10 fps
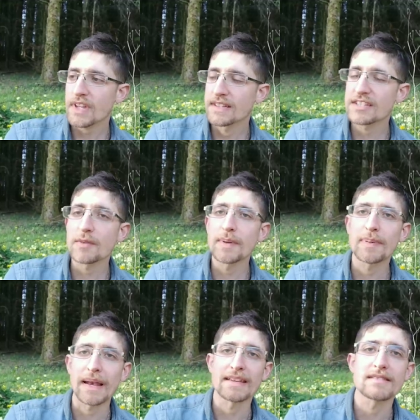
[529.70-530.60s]
this can be
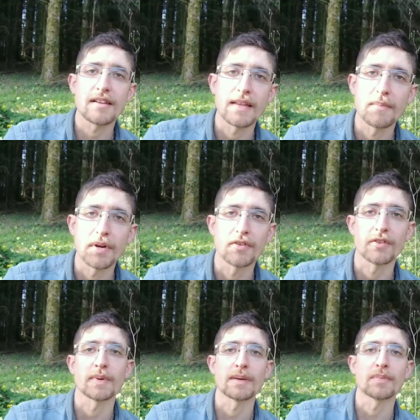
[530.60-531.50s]
placed on them by
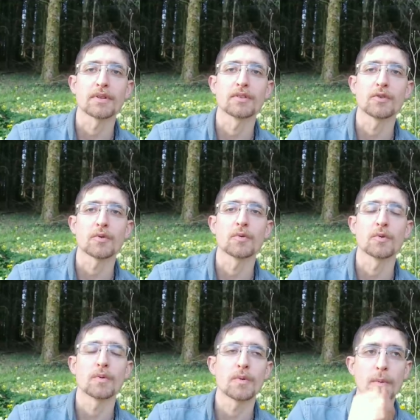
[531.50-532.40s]
other people
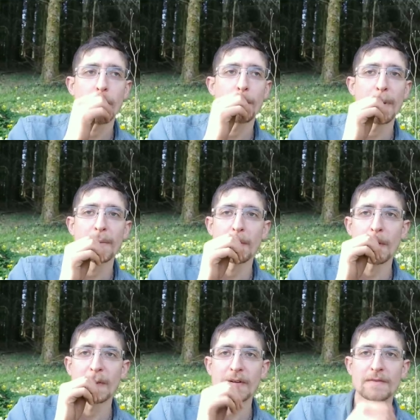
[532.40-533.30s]
who maybe
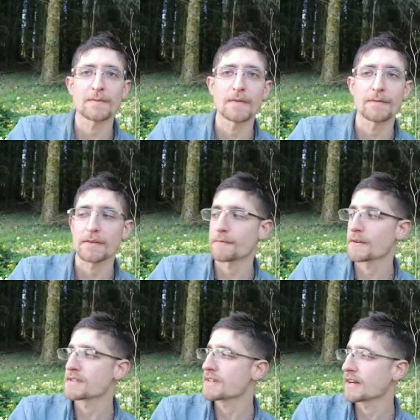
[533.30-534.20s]
when they're if they're
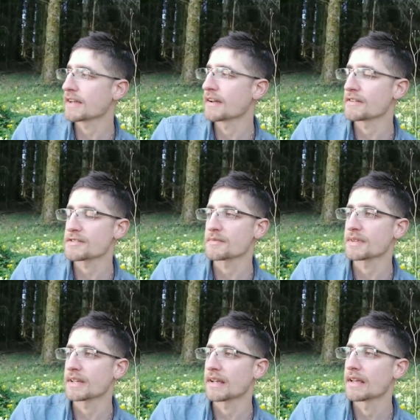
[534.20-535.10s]
first starting out at
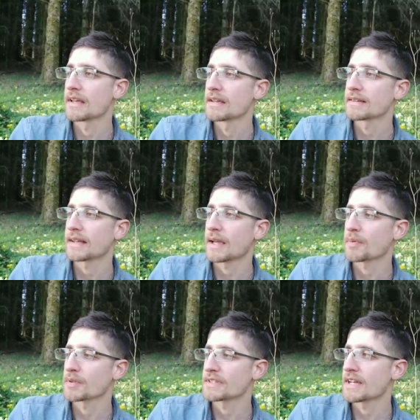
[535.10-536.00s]
something they get
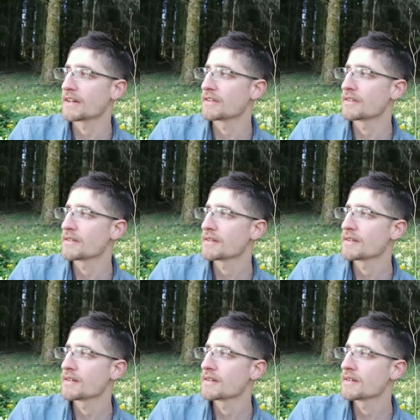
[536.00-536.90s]
put down
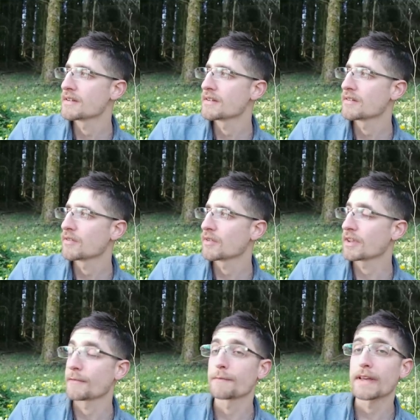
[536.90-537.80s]
or
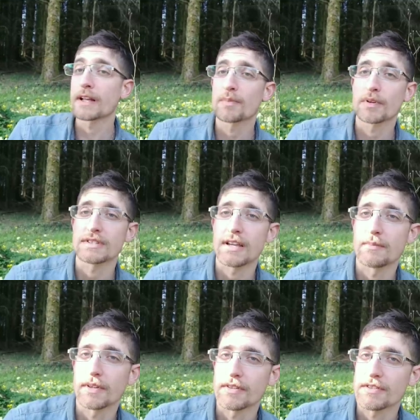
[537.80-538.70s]
they feel put
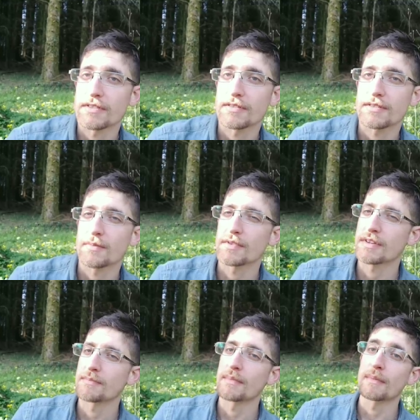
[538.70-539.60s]
down because
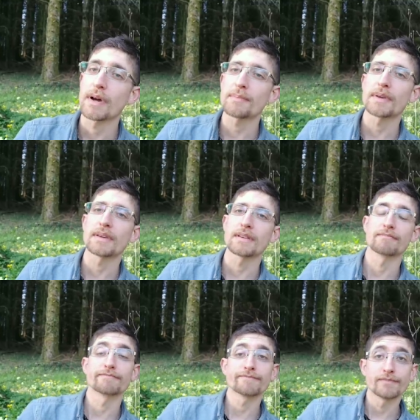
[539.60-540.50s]
someone might be
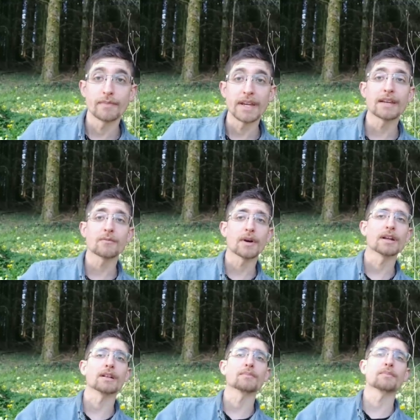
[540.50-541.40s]
mean
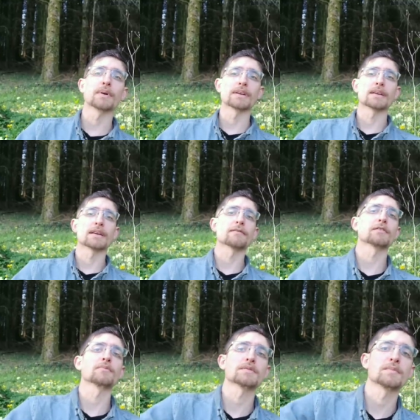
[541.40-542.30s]
well by
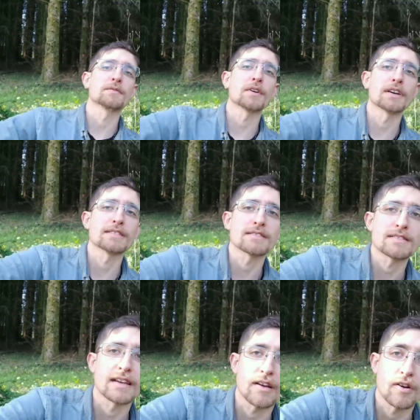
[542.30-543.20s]
giving them some advice and
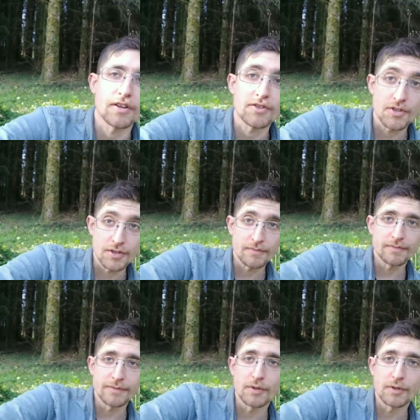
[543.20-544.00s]
saying oh you should do